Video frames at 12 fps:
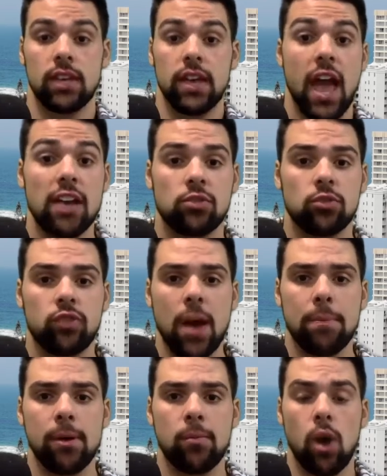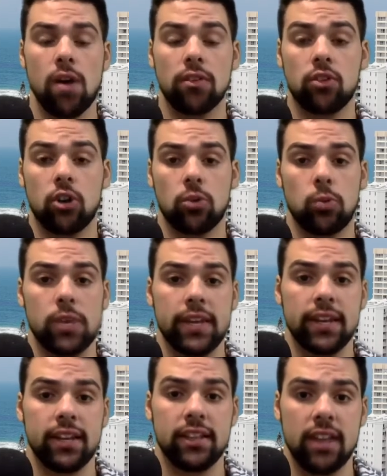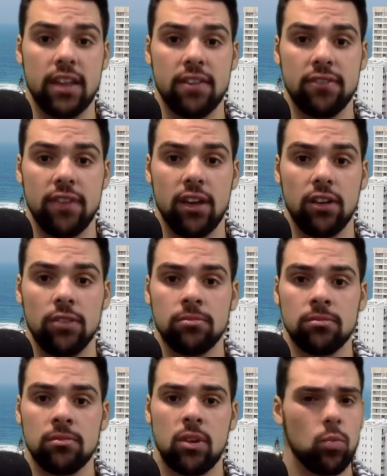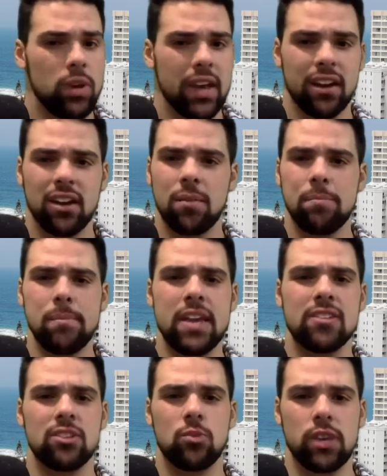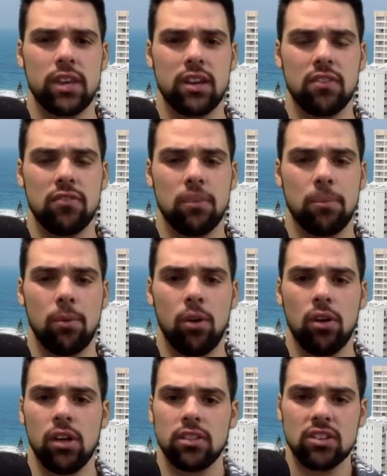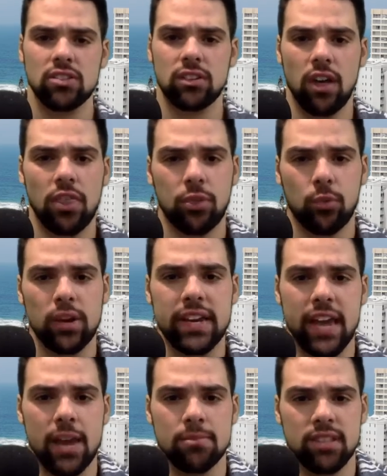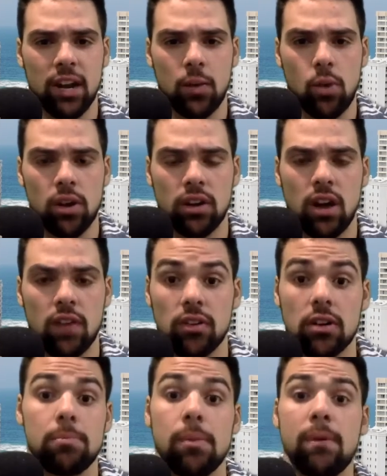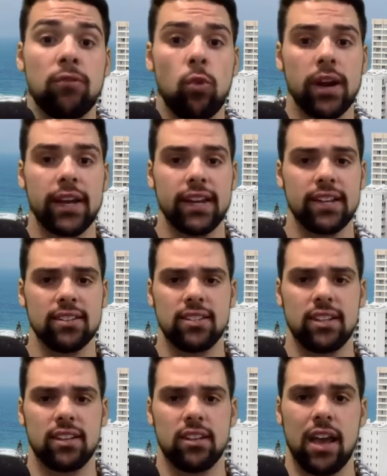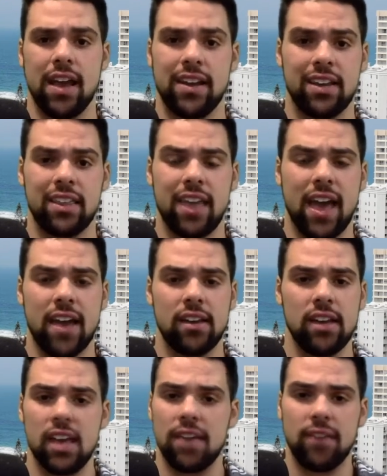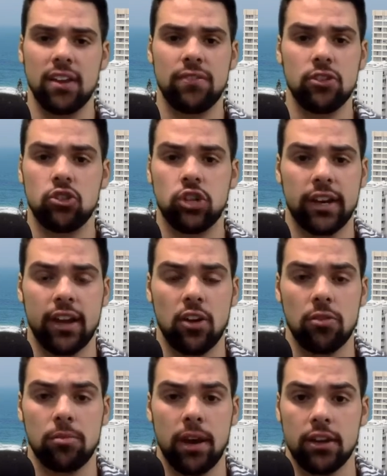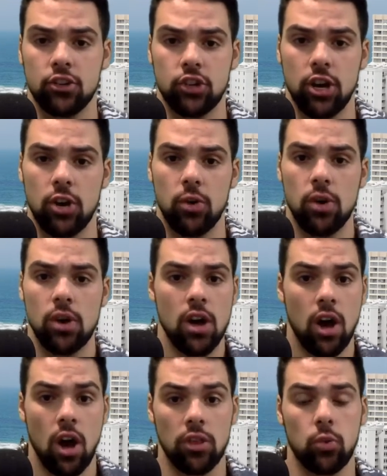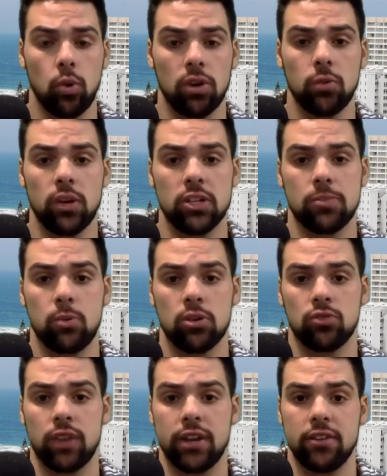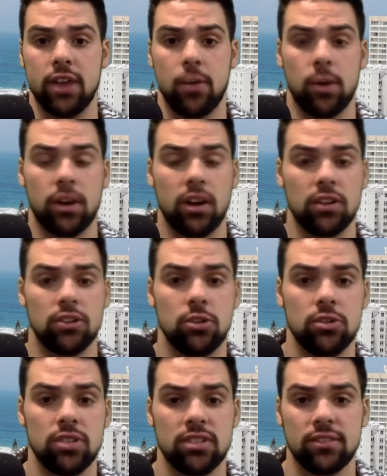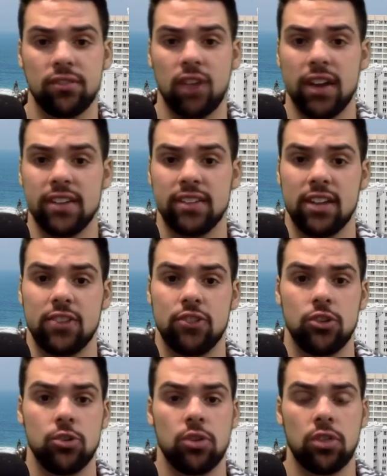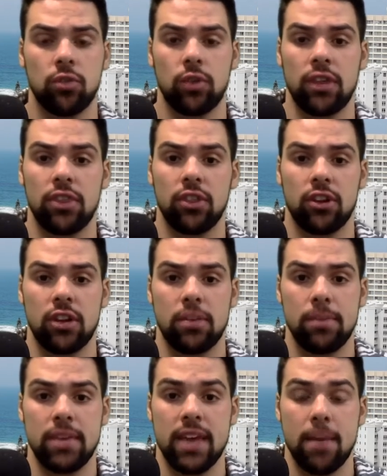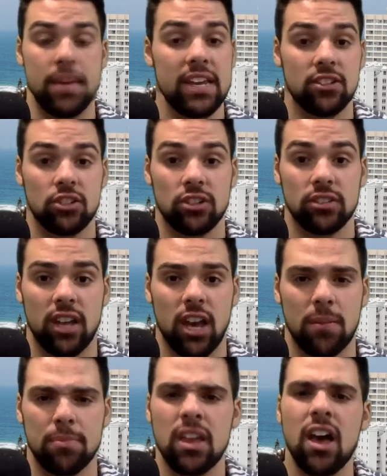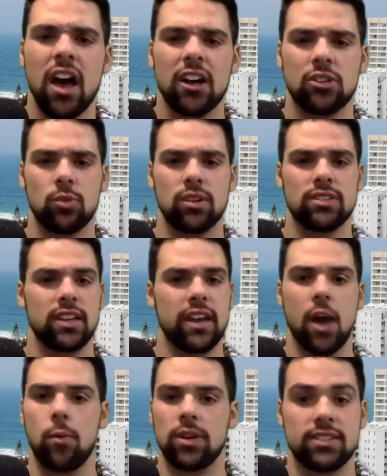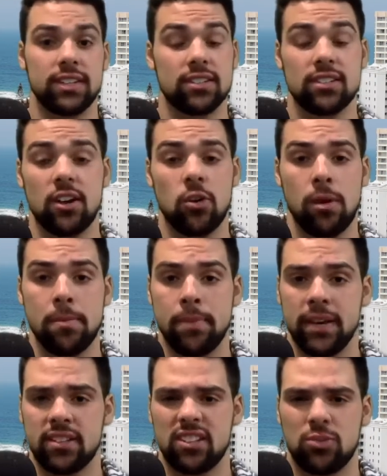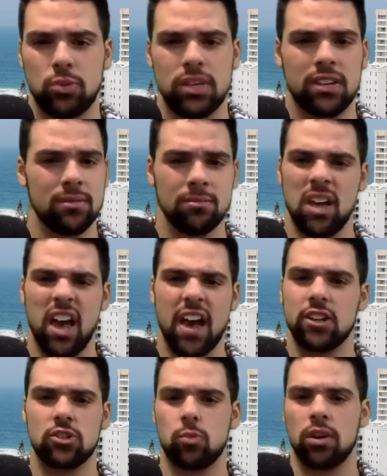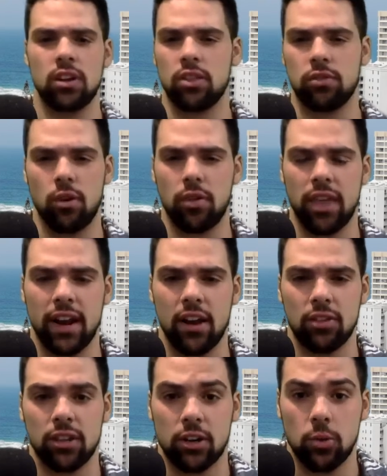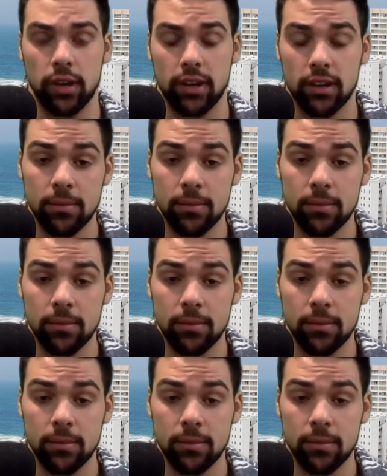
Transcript: As we wrap up Wild Card Weekend in the NFL, we had an amazing weekend of football. There's three games that I want to cover. But before I get into any of that, if any of you check out my show on the Worldwide Sports Radio Network on Tuesdays and Fridays at 2 to 3:30 p.m. Eastern Time, I just want to say I went 6-0 in my picks this week. I just wanted to throw that out there quick.